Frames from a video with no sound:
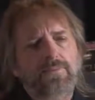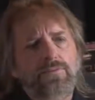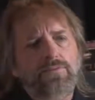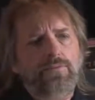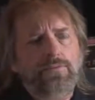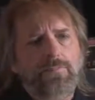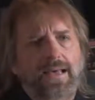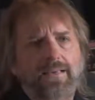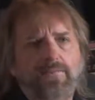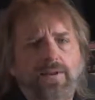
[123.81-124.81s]
You could
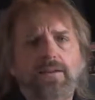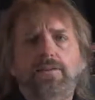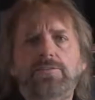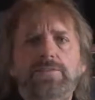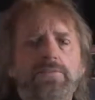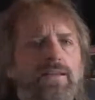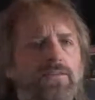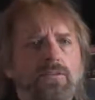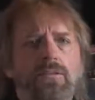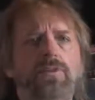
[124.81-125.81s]
buy records, people
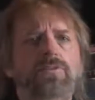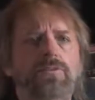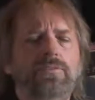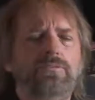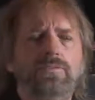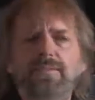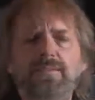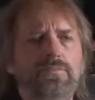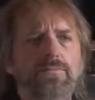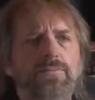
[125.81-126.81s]
had collections. It
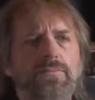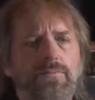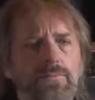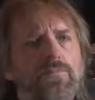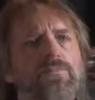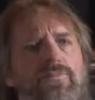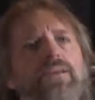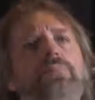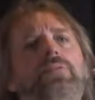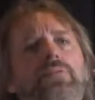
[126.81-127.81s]
was
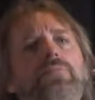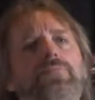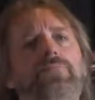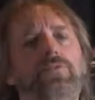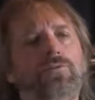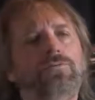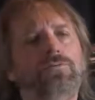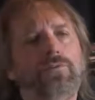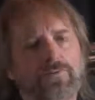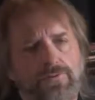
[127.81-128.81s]
available for those
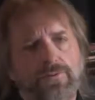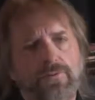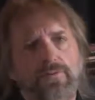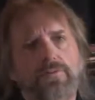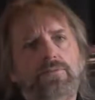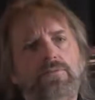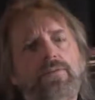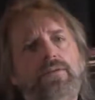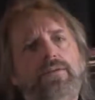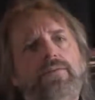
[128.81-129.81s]
who were interested,
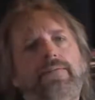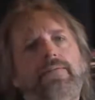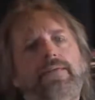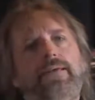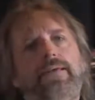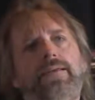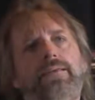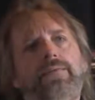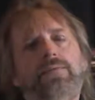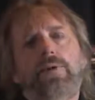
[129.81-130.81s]

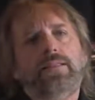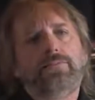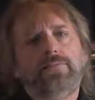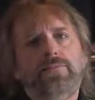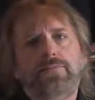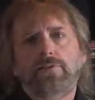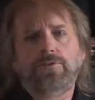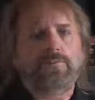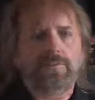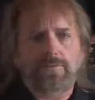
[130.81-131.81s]
And the quality wasn't very
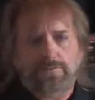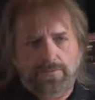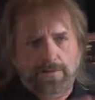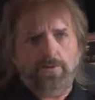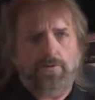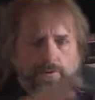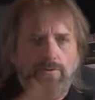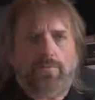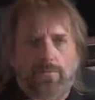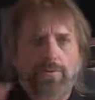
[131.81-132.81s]
good because it was recorded
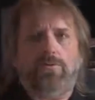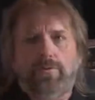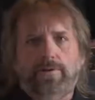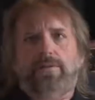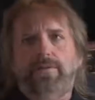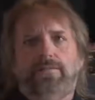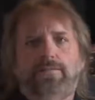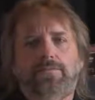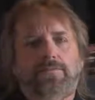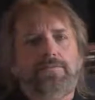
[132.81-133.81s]
over recording and,
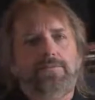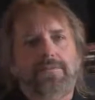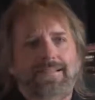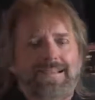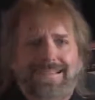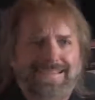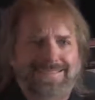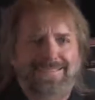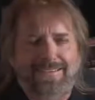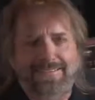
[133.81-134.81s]
a lot of
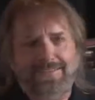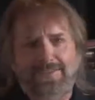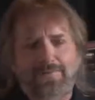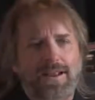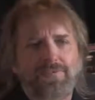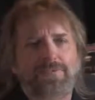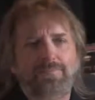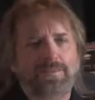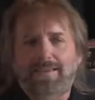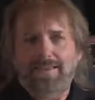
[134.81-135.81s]
hisses and scratches,
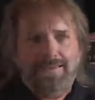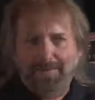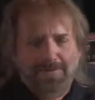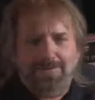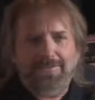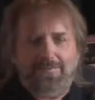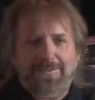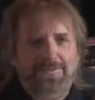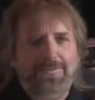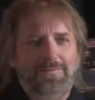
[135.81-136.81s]
but you could still
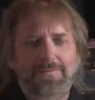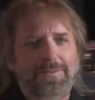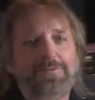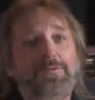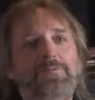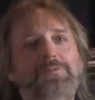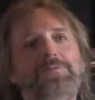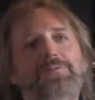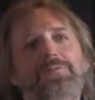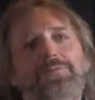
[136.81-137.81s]
listen to the Rolling Stones,
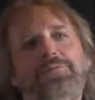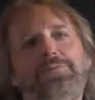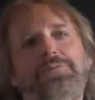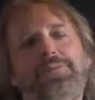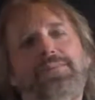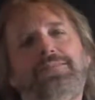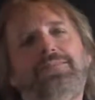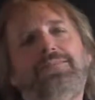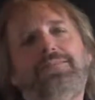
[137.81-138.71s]
and so you could do that, yeah.